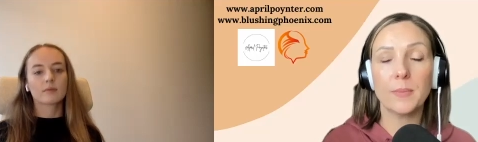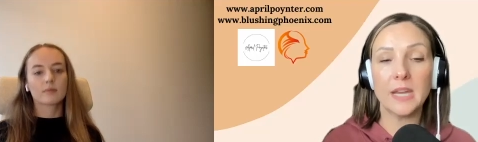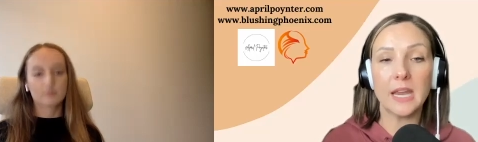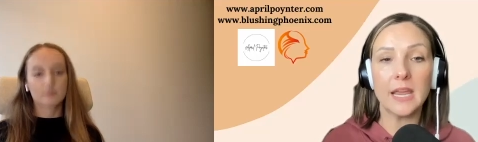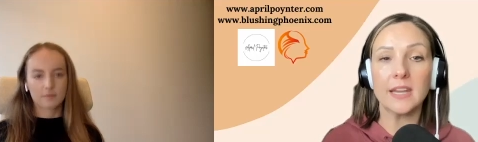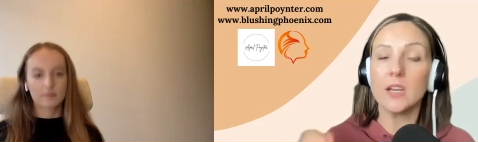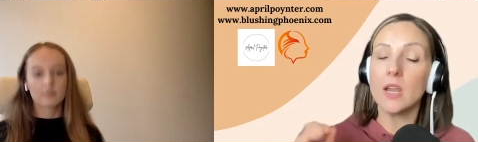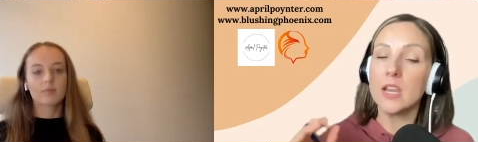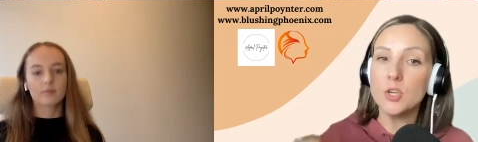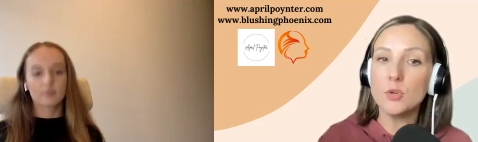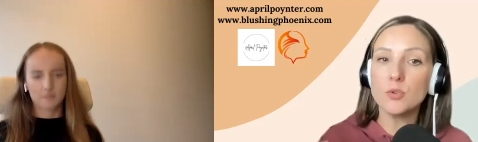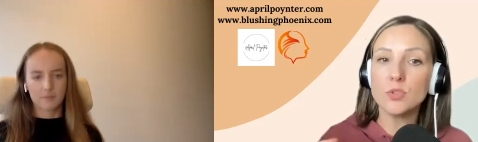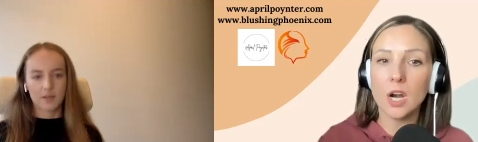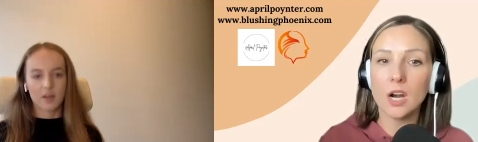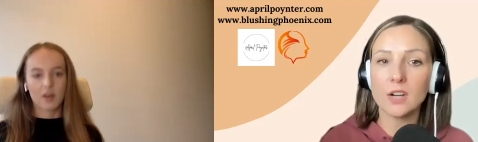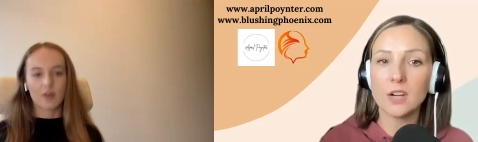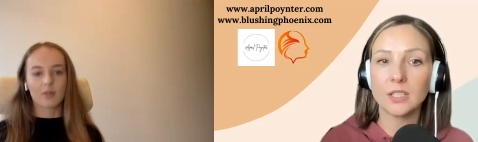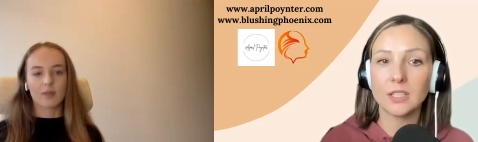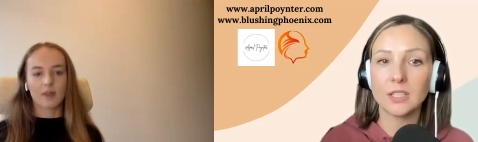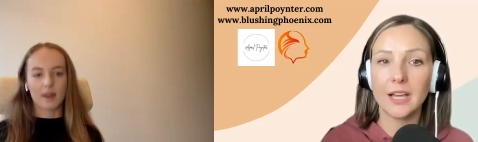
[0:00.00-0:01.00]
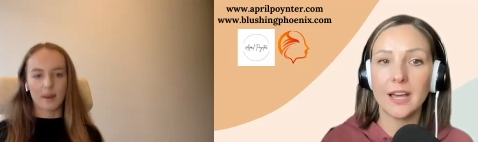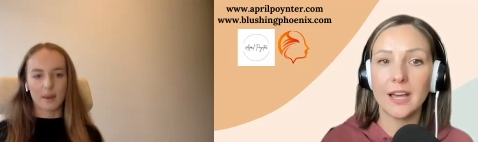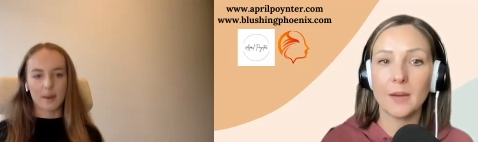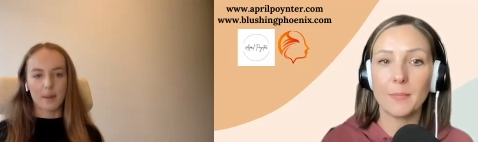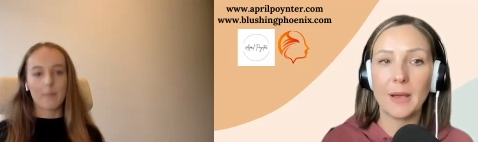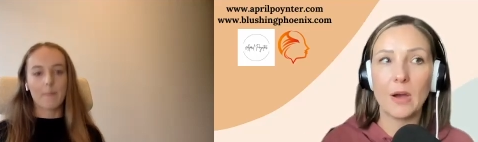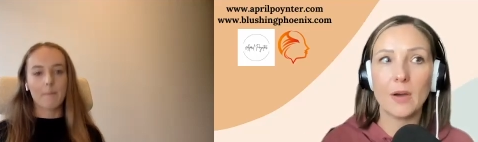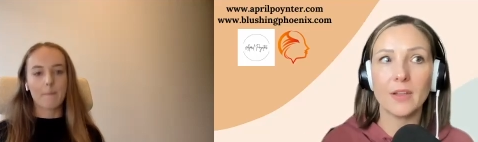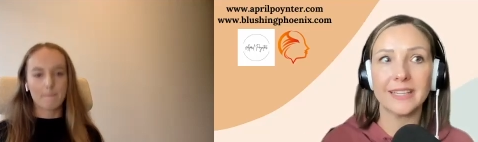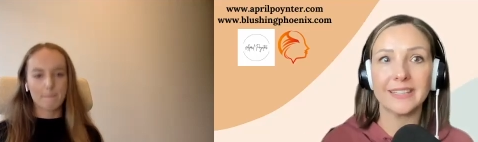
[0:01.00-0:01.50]
Speaker 1: And, and you talked oh, a yeah. lot
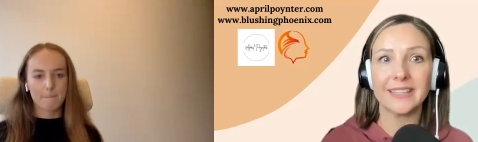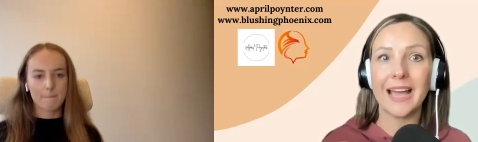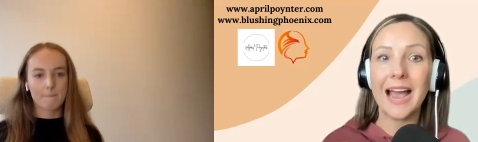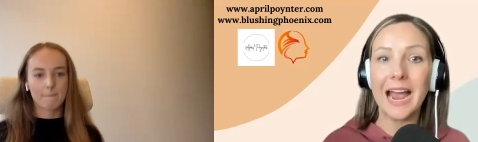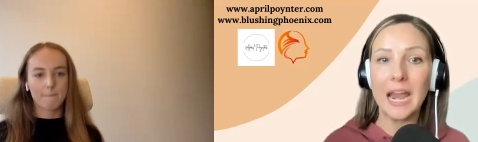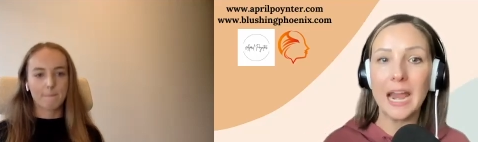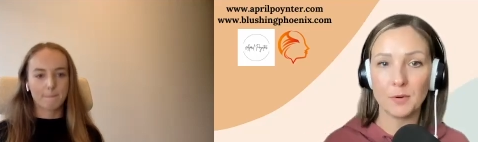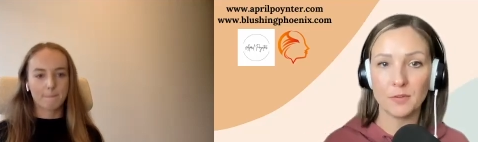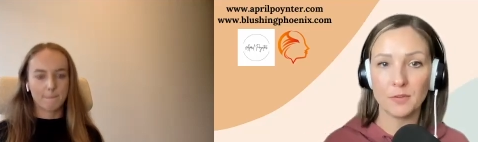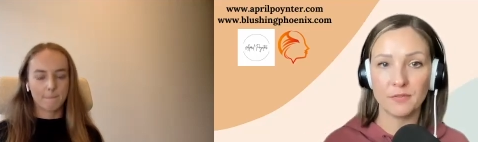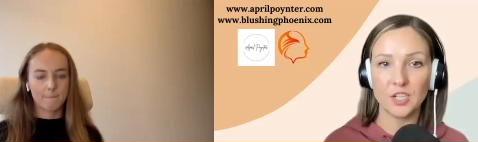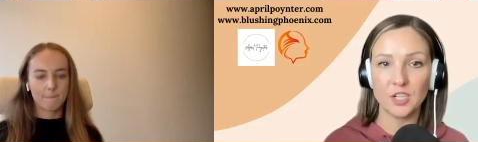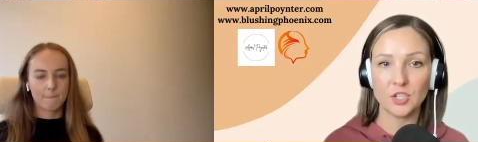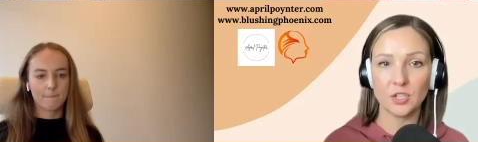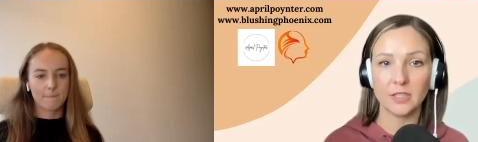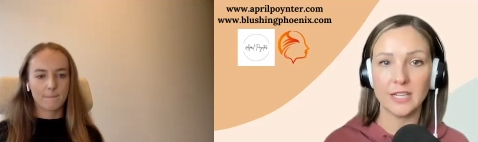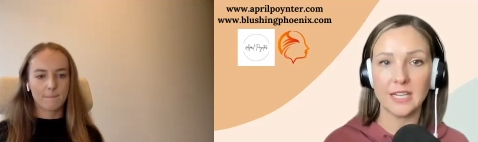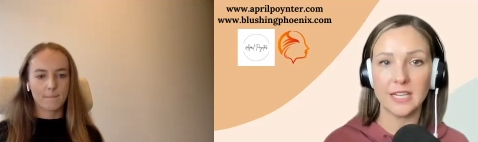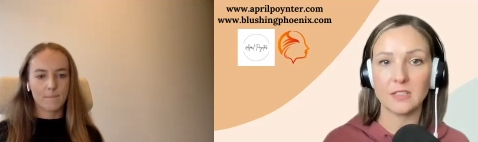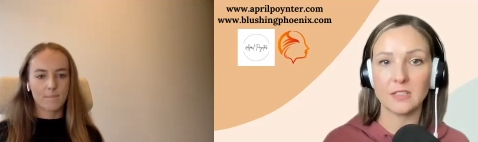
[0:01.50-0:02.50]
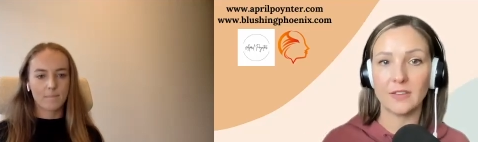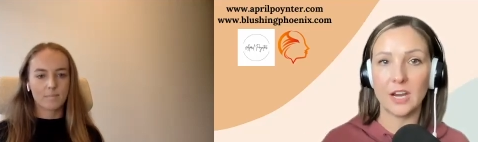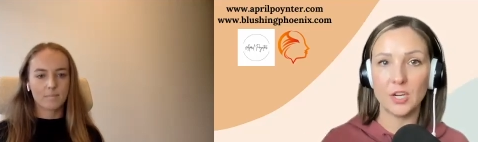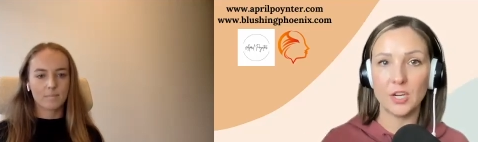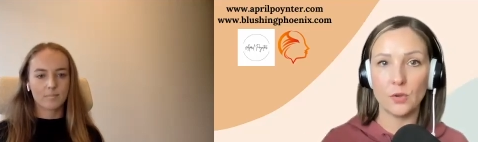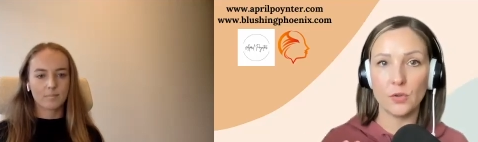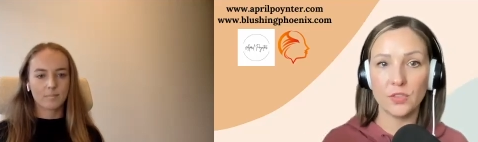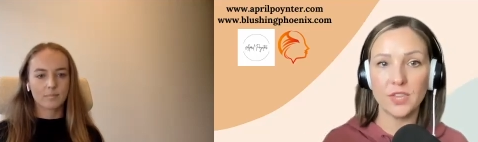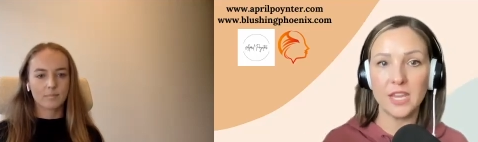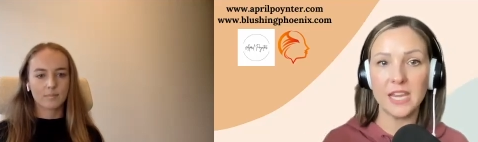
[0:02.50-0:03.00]
about like the hypervigilance of how
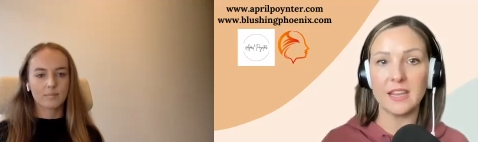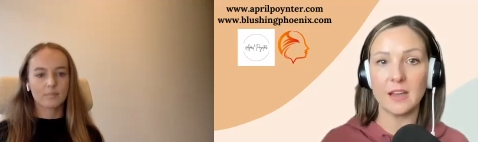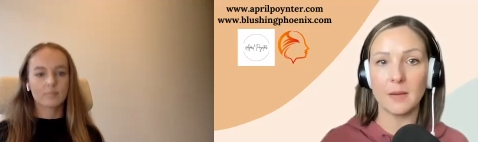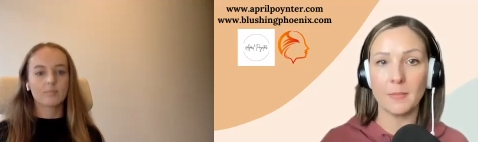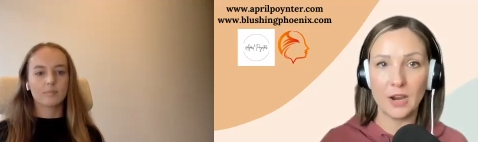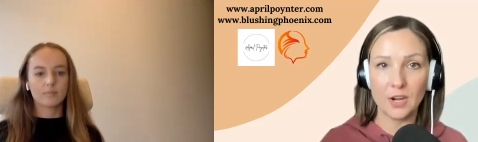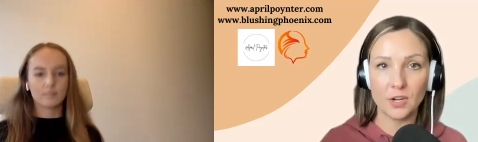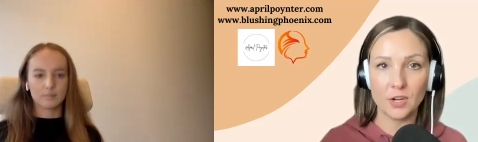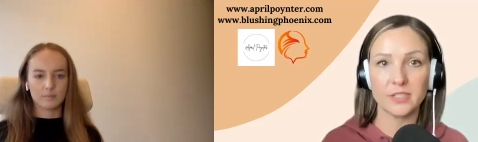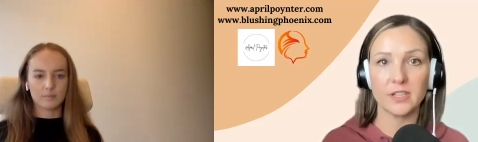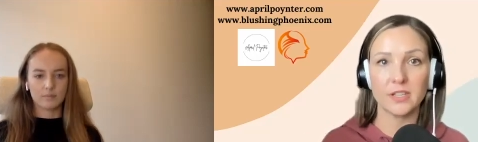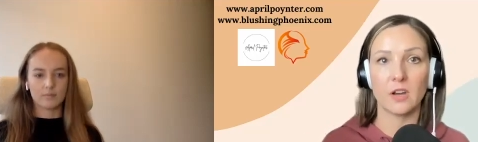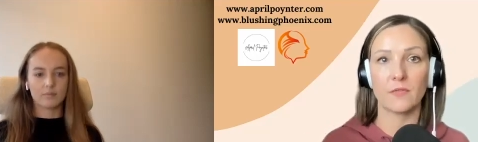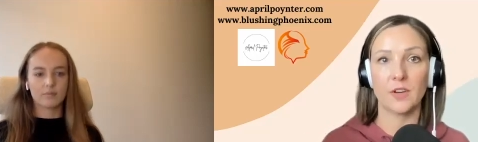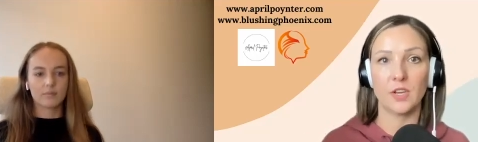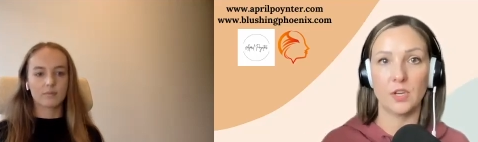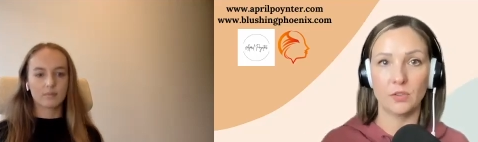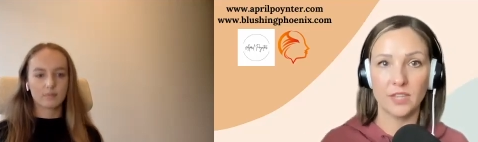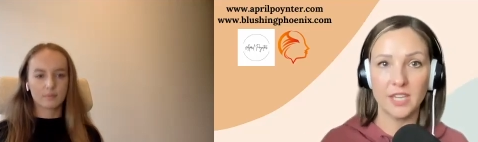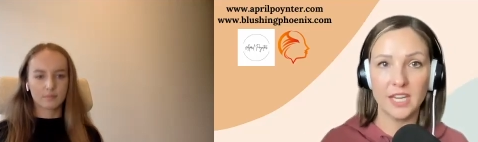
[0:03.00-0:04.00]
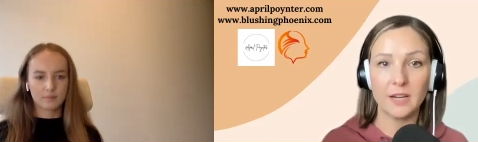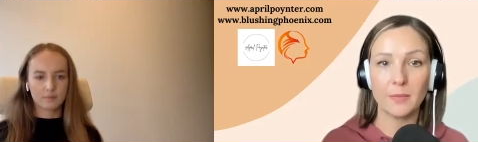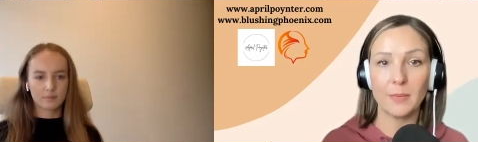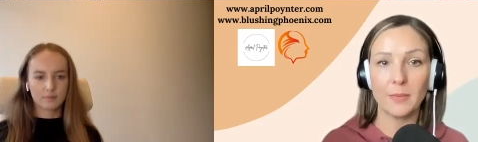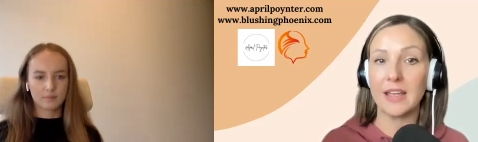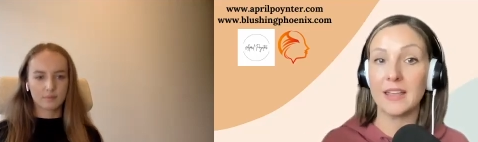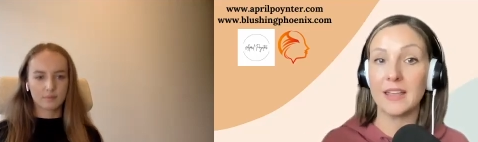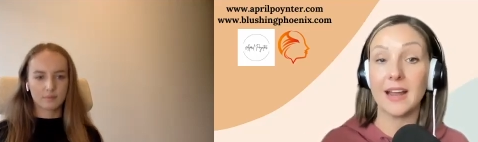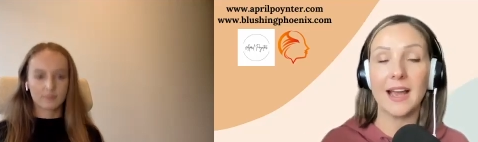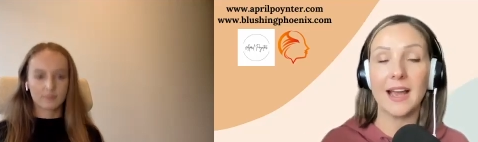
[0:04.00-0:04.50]
you think about yourself mm. and you think about, and